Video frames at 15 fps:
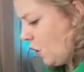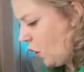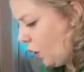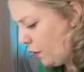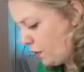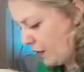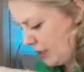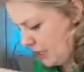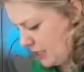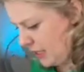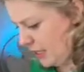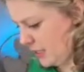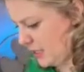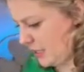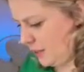Obviously,
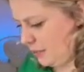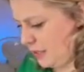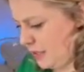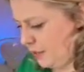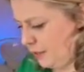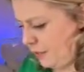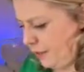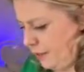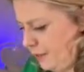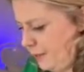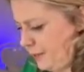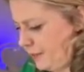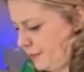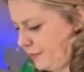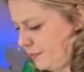it's going to be different,
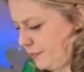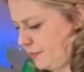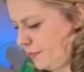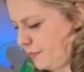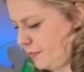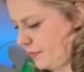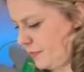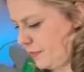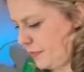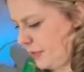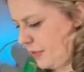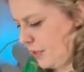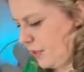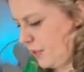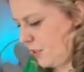
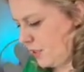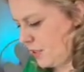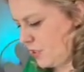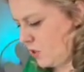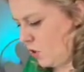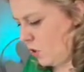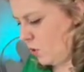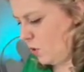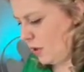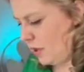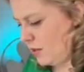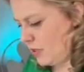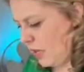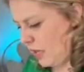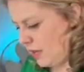because it's got all
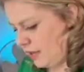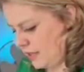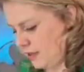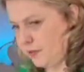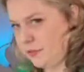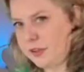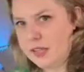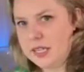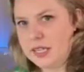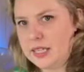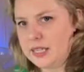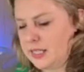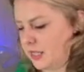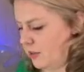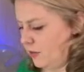those other different
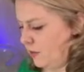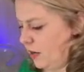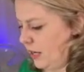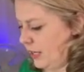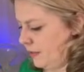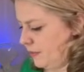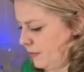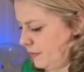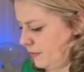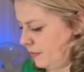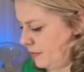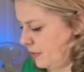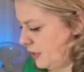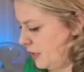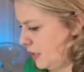things in, right?
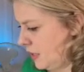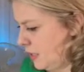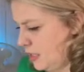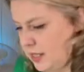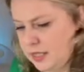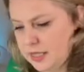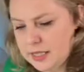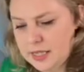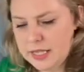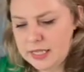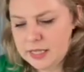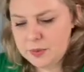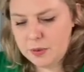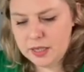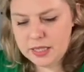So
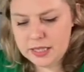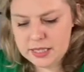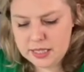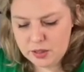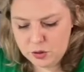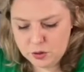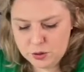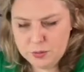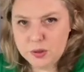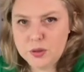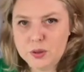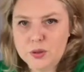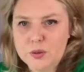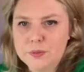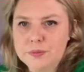this one is the
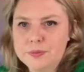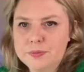normal.